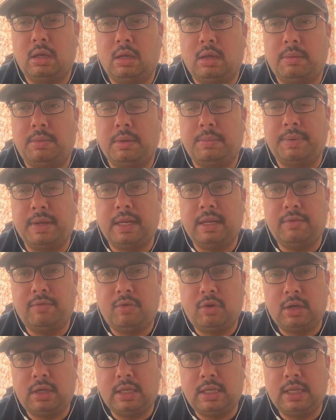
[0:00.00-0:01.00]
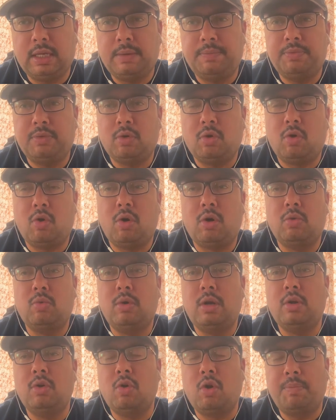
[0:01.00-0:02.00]
preparing for TA, or
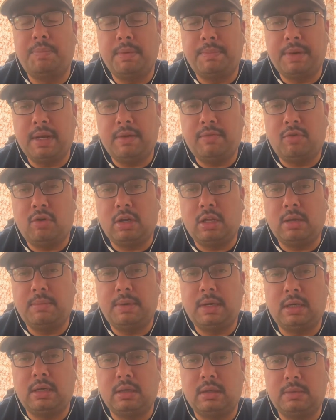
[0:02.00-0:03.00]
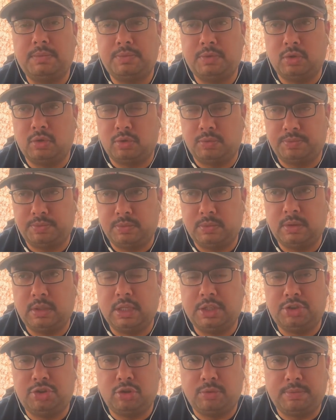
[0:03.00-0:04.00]
who are not preparing for TA, but
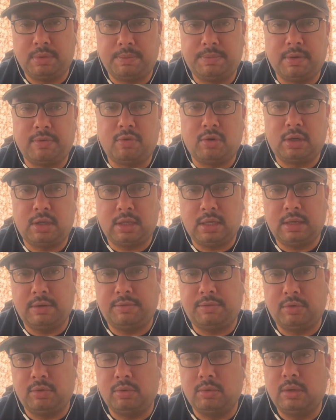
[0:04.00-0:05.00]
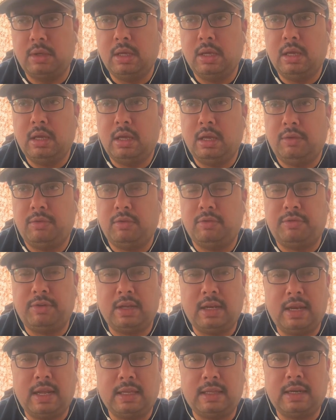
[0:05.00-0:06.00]
they should prepare for TA if you
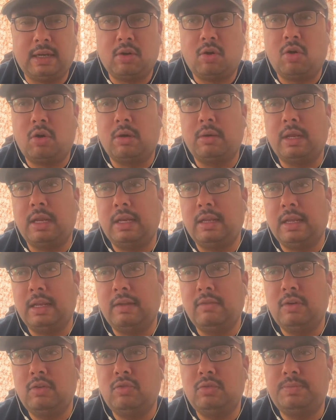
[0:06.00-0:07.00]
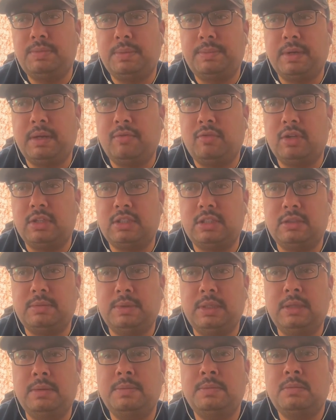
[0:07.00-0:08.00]
feel like that, or anyone who is preparing for
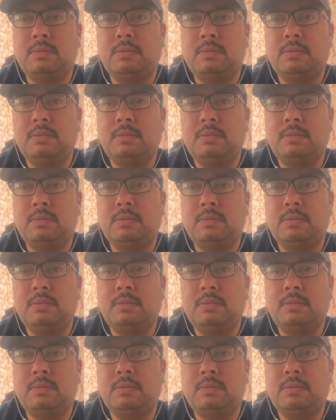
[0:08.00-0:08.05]
SSB,